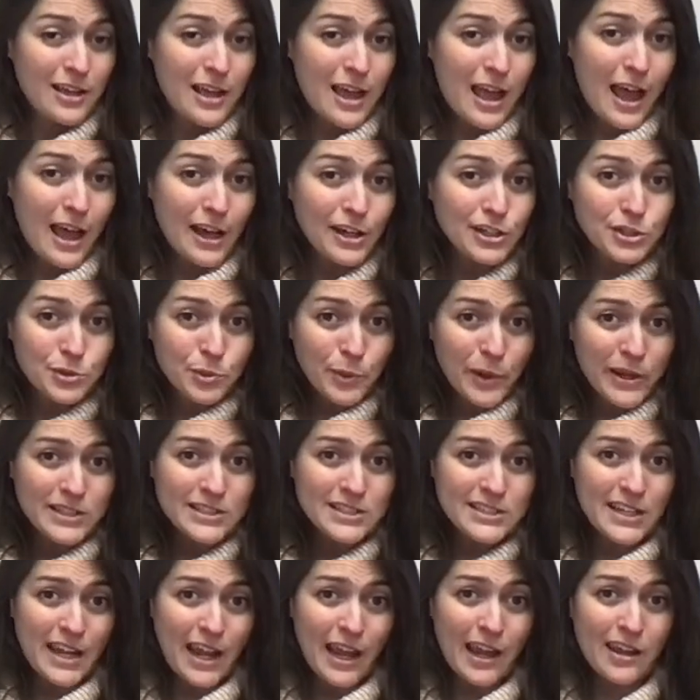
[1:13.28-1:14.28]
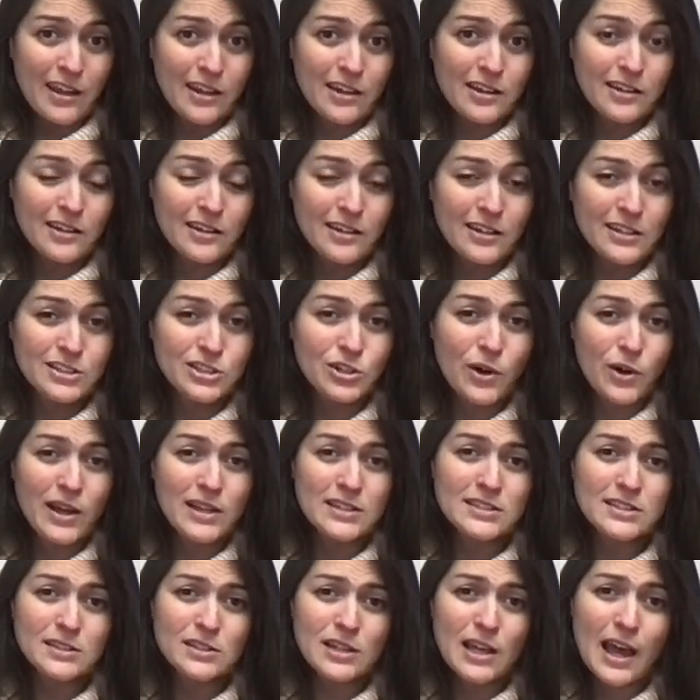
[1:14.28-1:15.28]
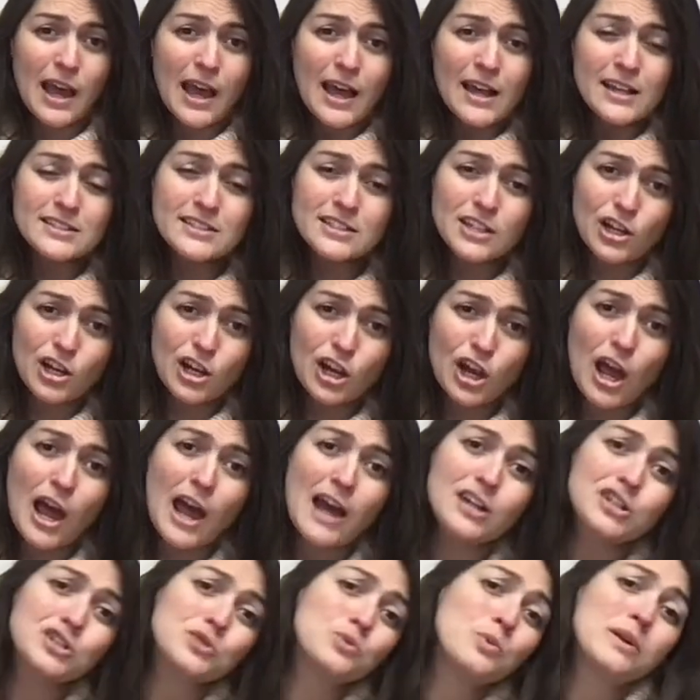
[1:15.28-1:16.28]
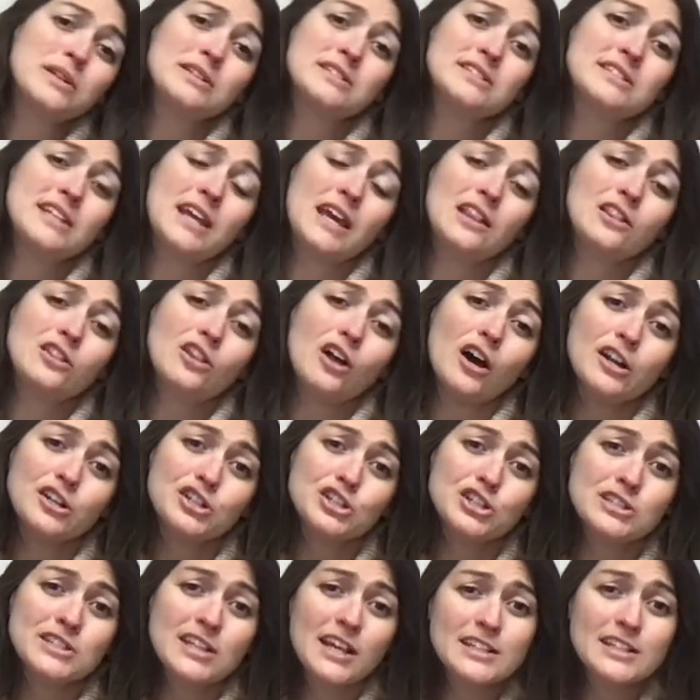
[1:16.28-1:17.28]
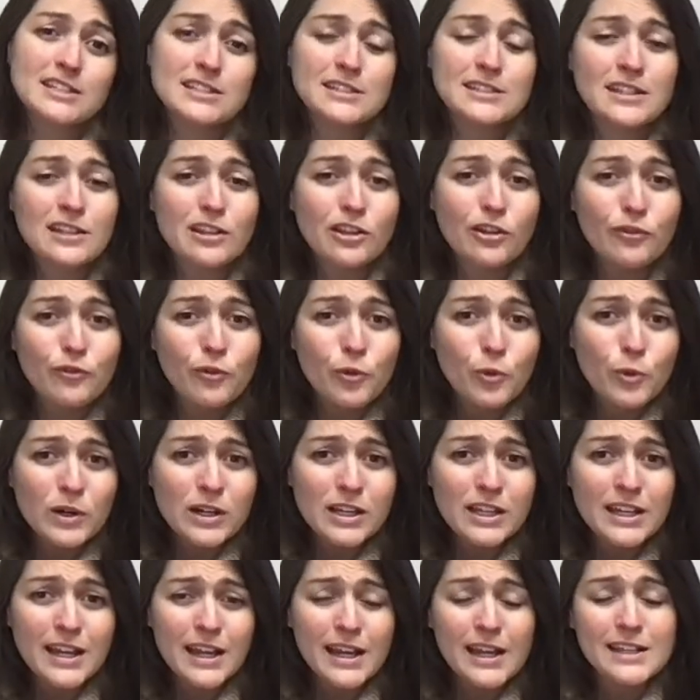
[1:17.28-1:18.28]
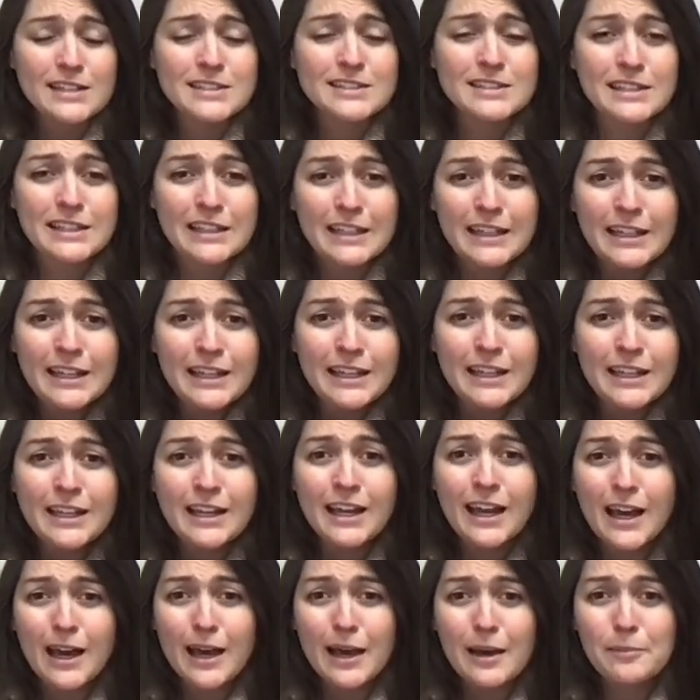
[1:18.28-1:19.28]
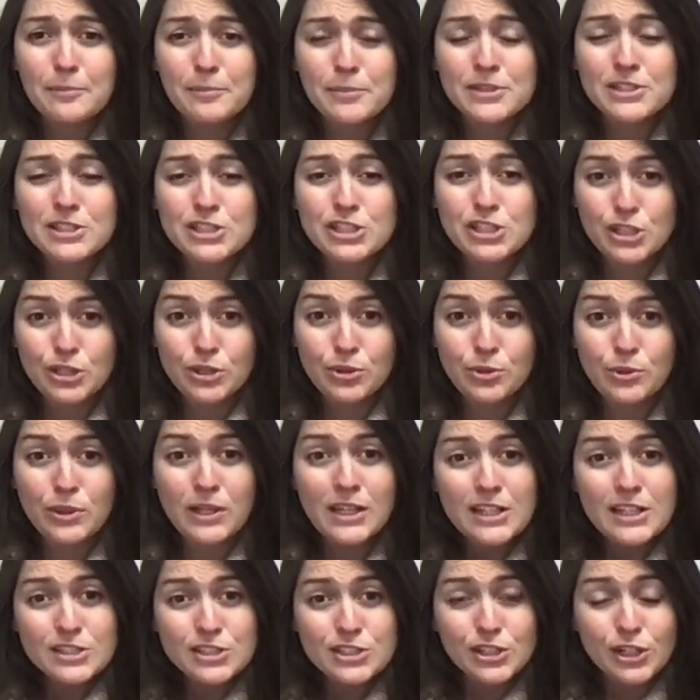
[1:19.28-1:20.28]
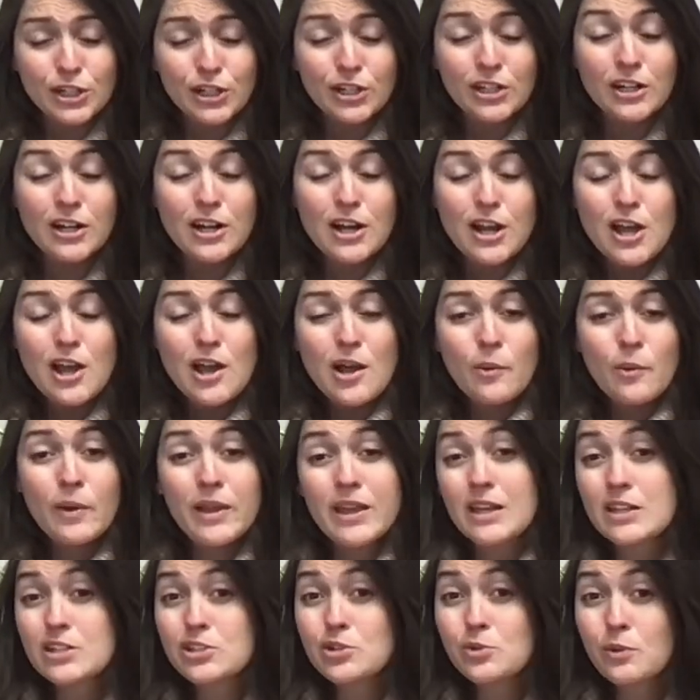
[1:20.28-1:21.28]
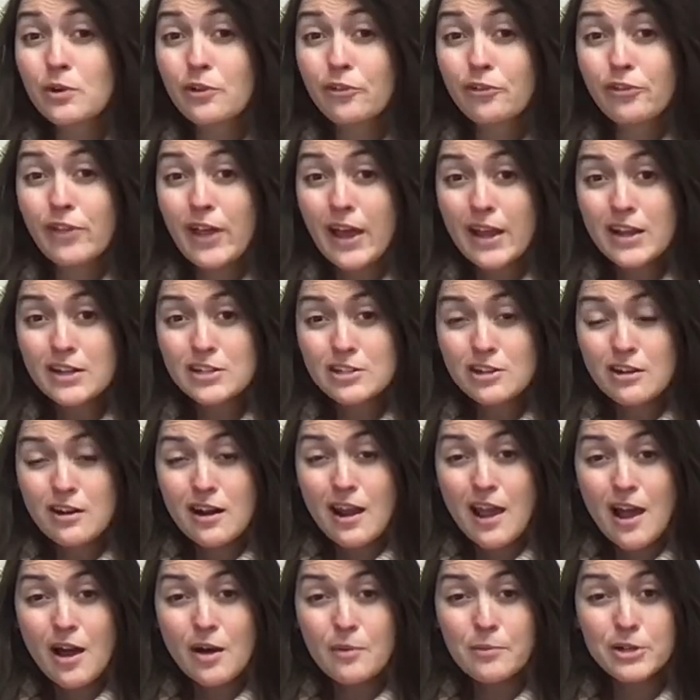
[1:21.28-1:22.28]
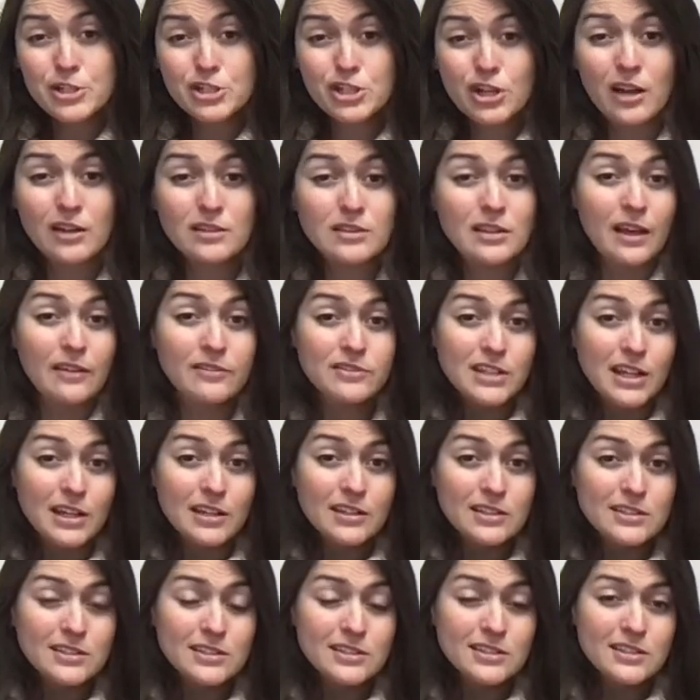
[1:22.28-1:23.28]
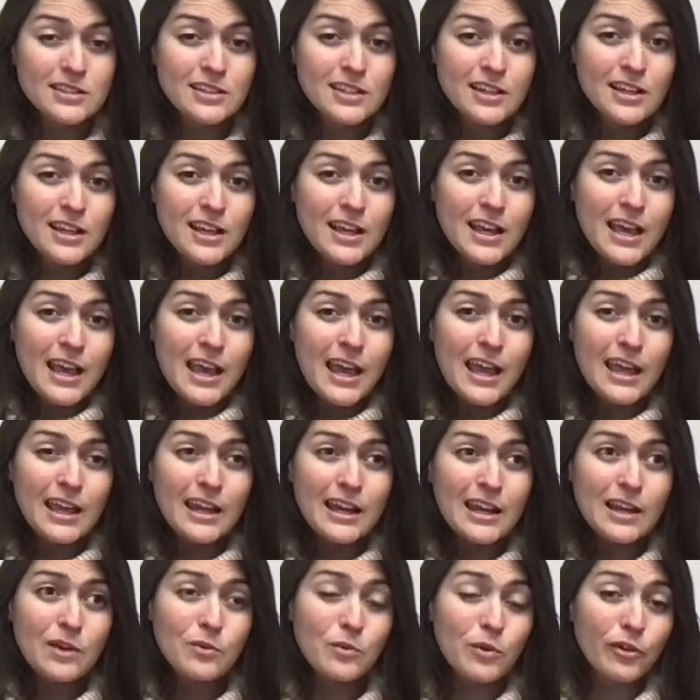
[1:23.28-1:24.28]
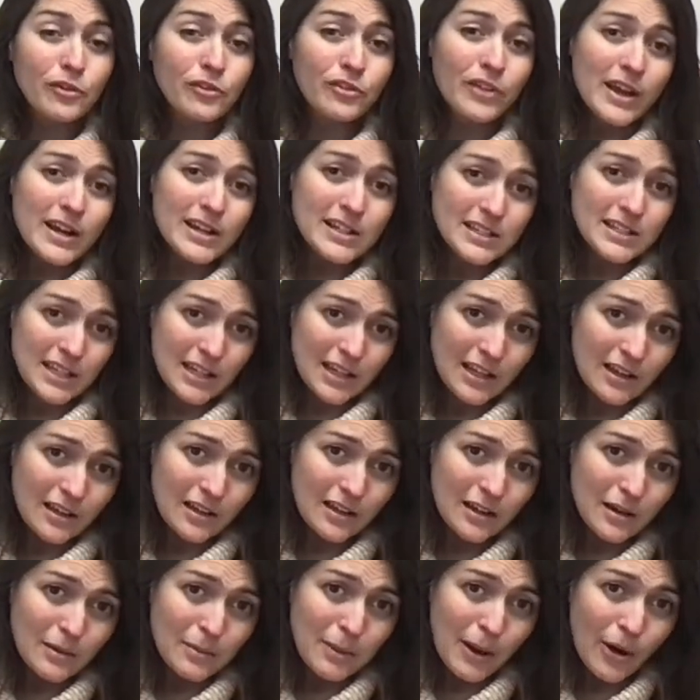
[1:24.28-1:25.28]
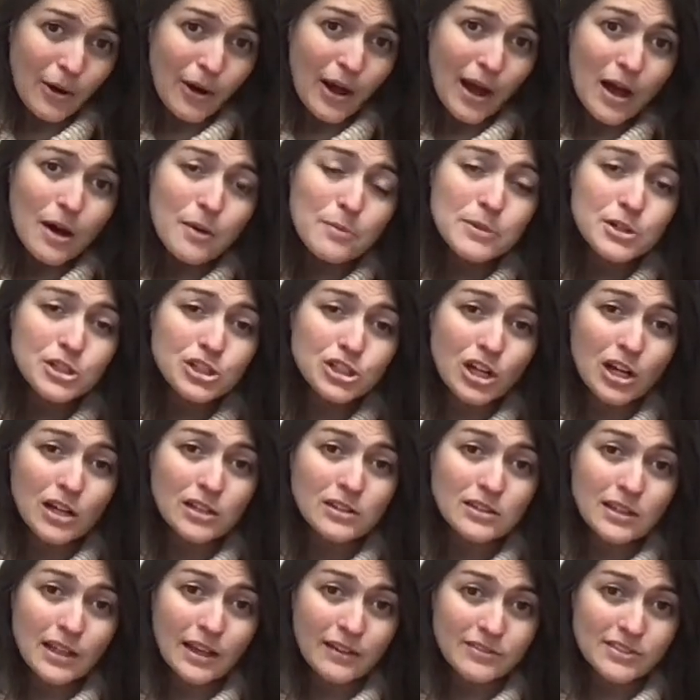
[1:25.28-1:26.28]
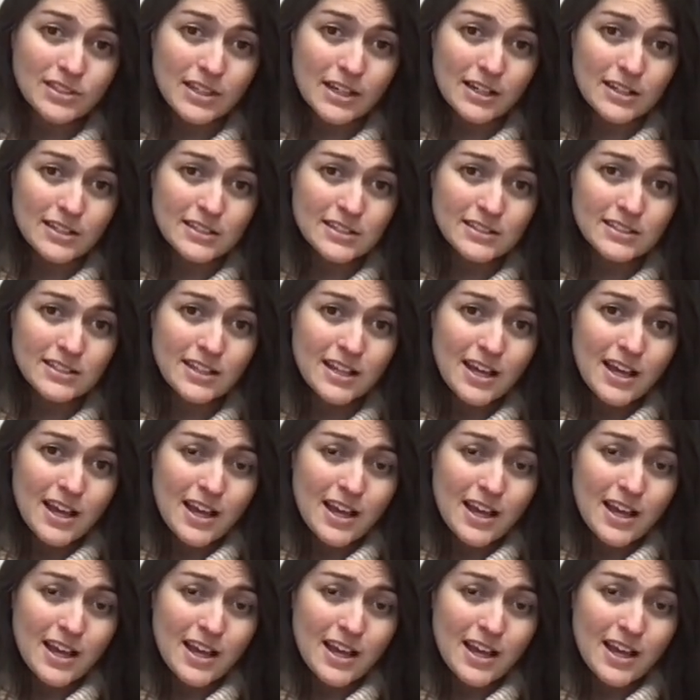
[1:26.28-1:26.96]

Ash Wednesday. So as Ash Wednesday launches us into the 40 days leading up to Easter, we get to reflect on how much God loves us. And in reflecting about how much God loves us,